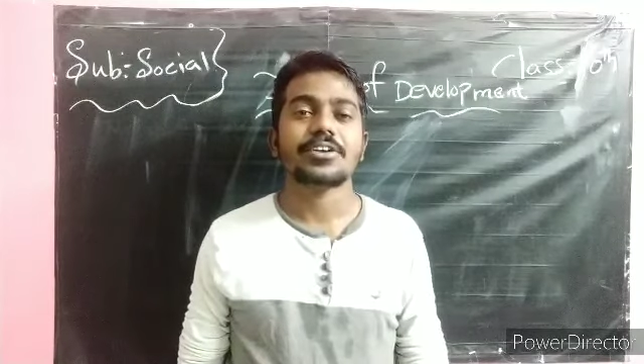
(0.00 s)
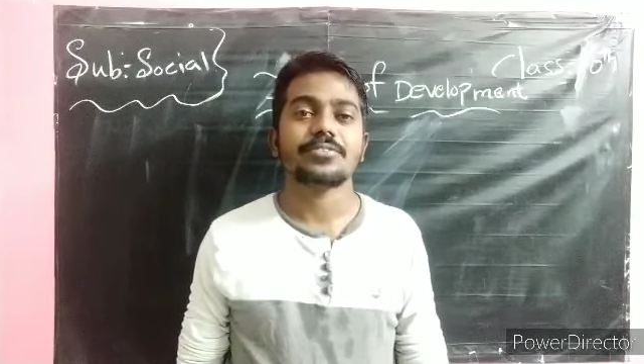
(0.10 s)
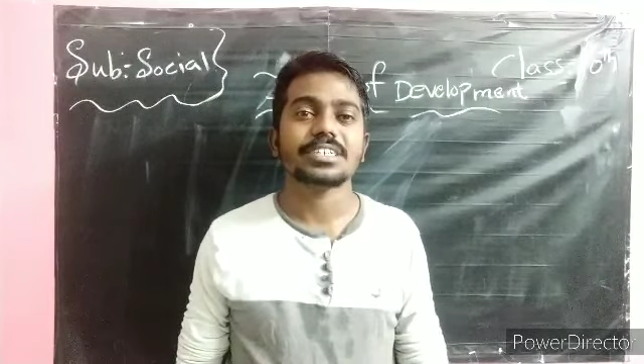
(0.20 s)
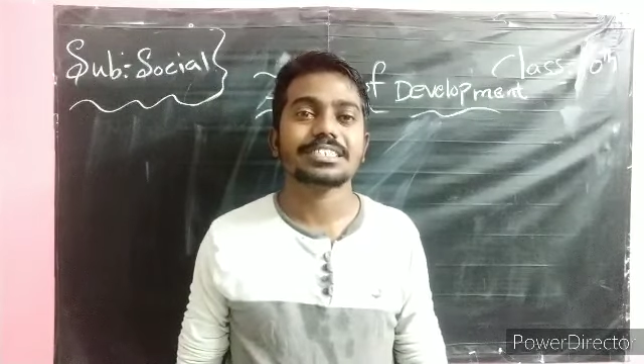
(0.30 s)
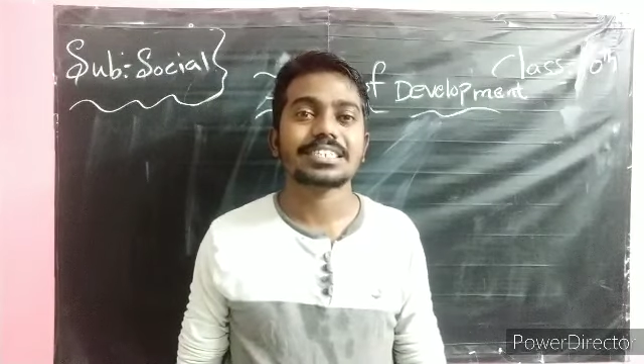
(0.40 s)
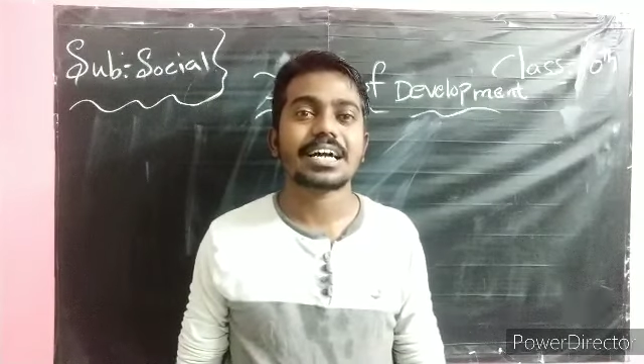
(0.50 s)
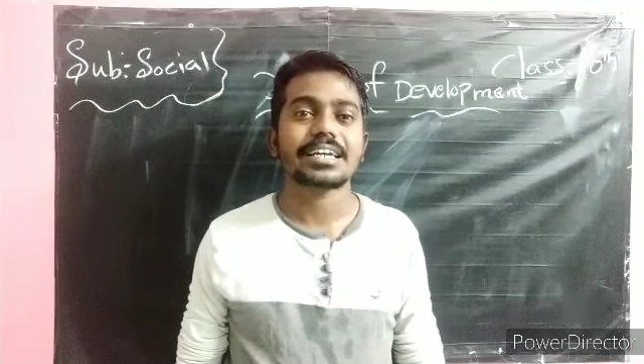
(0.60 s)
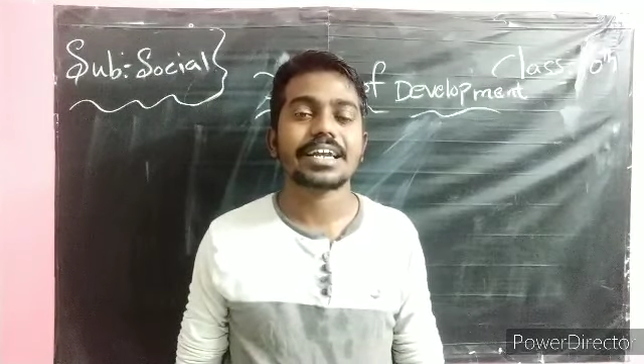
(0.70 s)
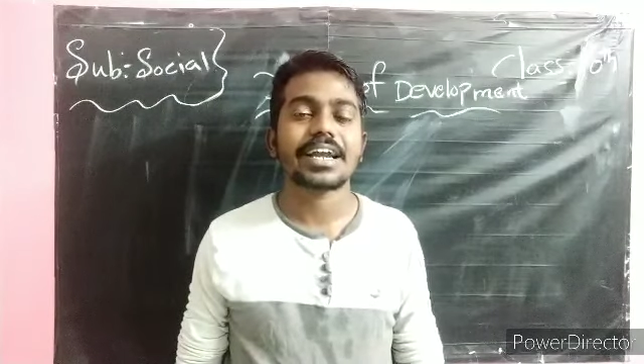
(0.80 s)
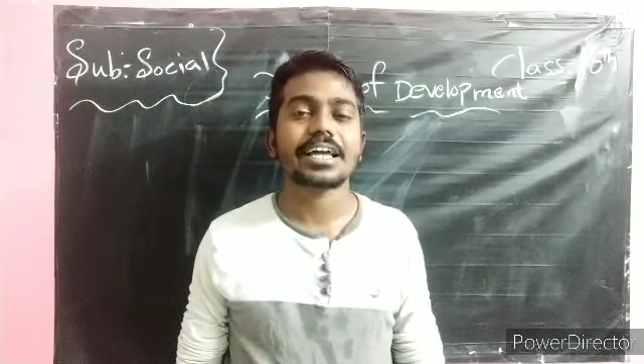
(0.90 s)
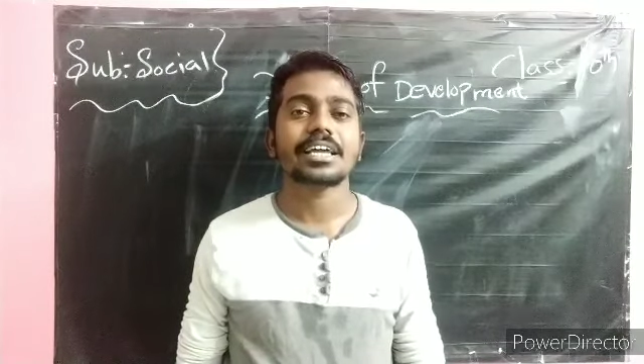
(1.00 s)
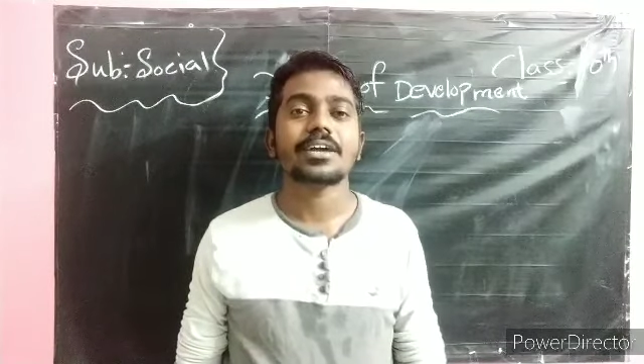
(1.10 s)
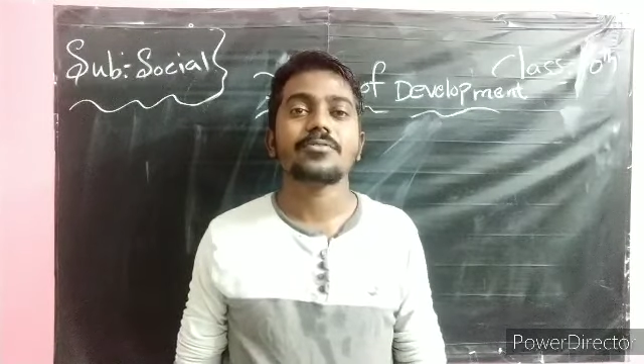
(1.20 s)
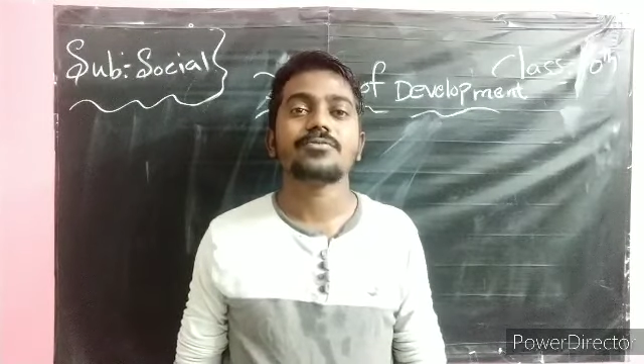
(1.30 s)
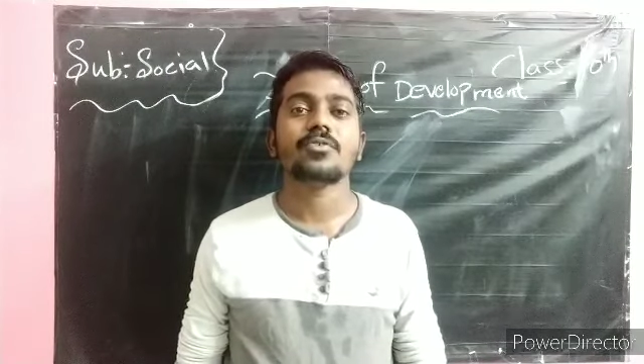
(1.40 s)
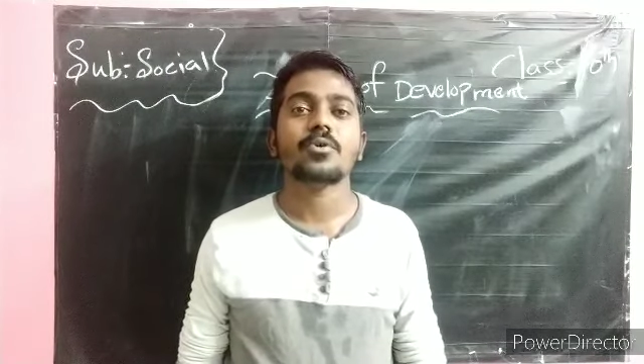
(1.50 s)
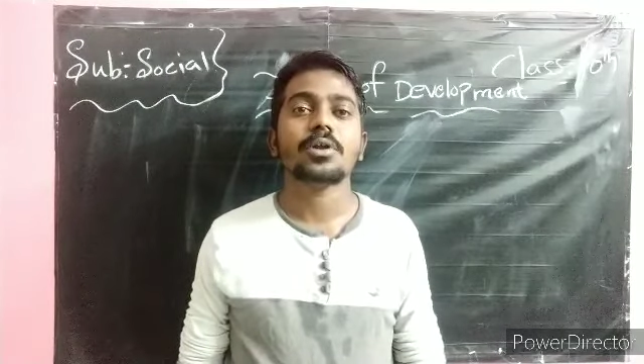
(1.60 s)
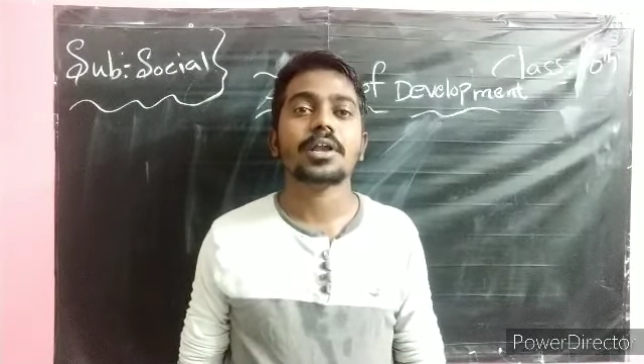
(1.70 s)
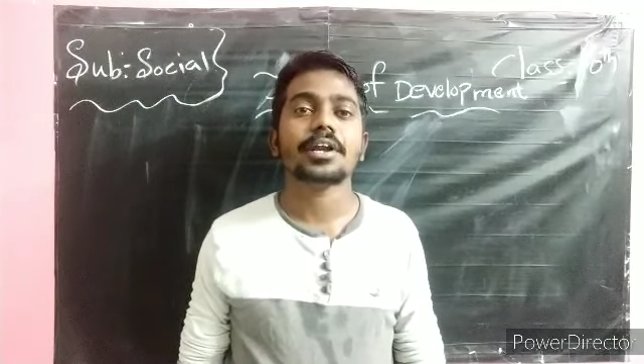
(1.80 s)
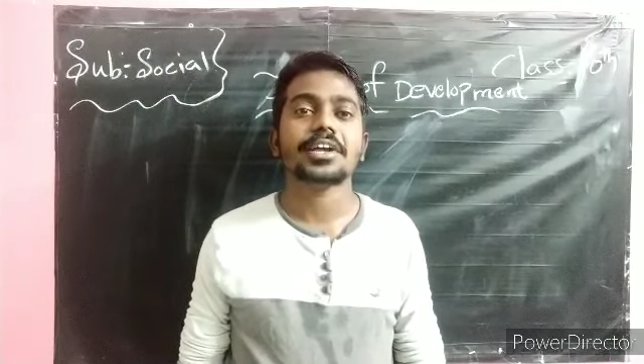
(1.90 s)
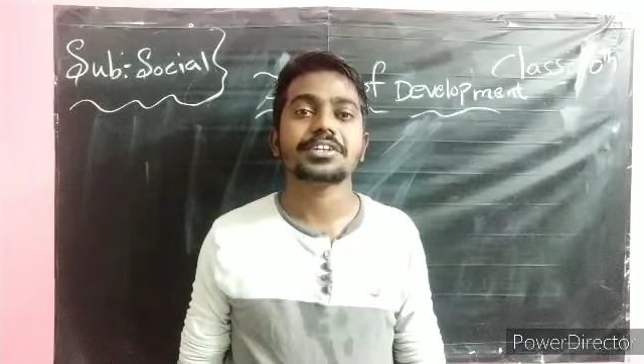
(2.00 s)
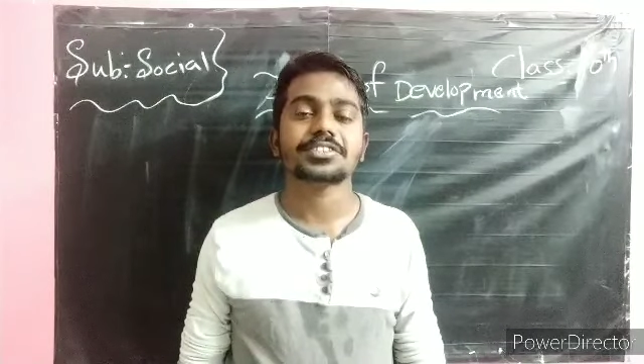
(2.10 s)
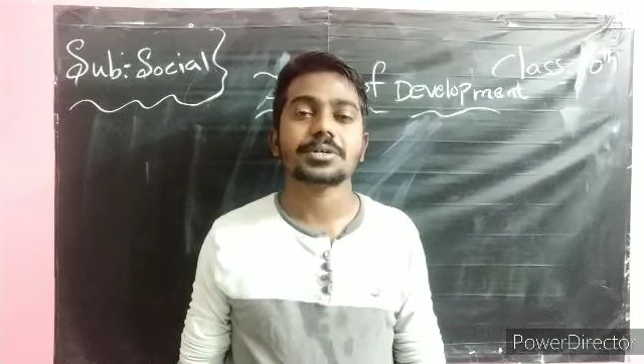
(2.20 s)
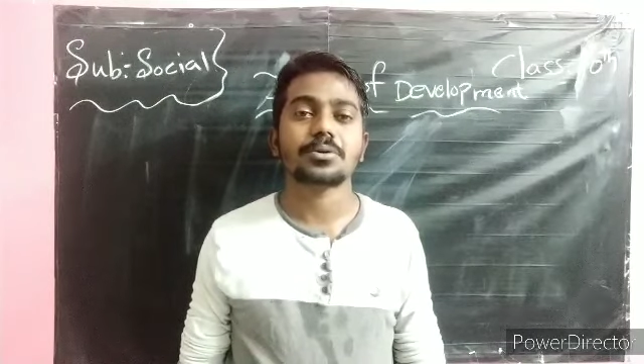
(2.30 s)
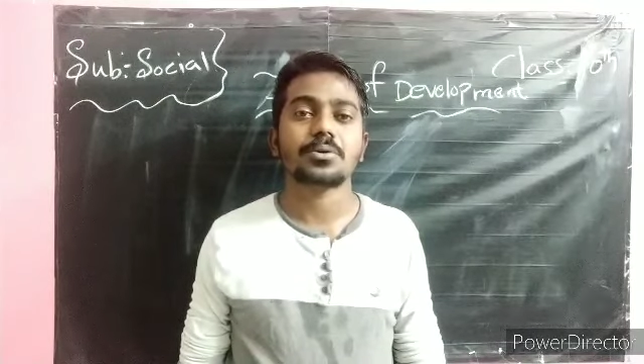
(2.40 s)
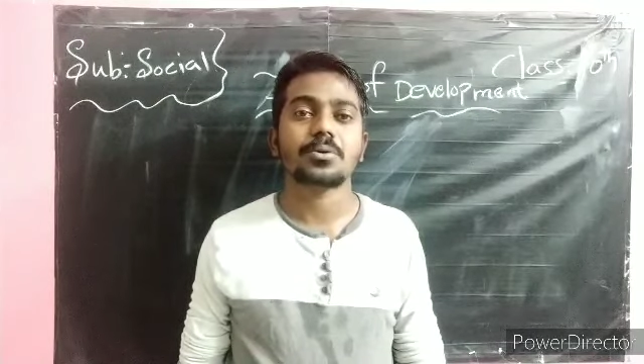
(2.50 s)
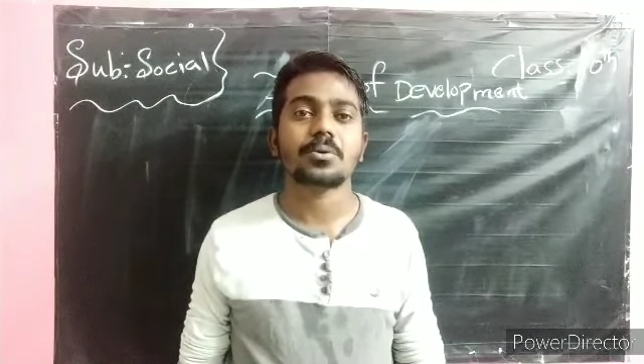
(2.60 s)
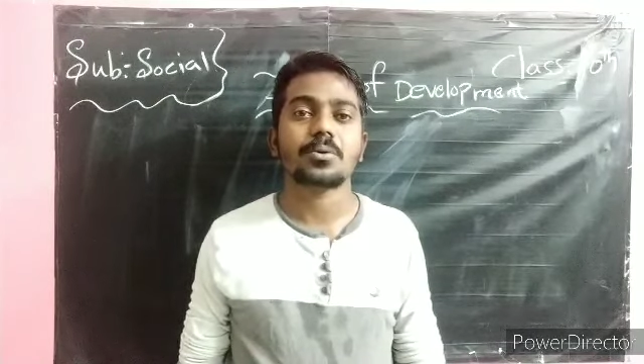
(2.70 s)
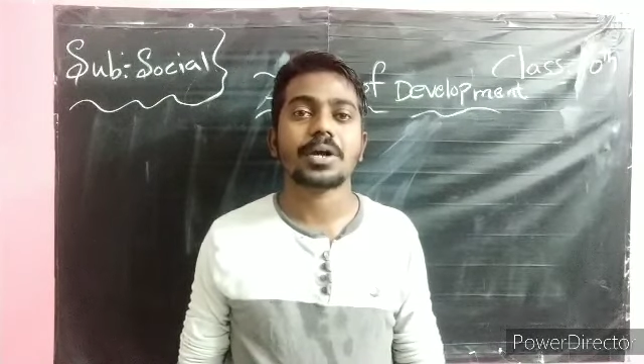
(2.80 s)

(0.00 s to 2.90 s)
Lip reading: was started 400 years ago.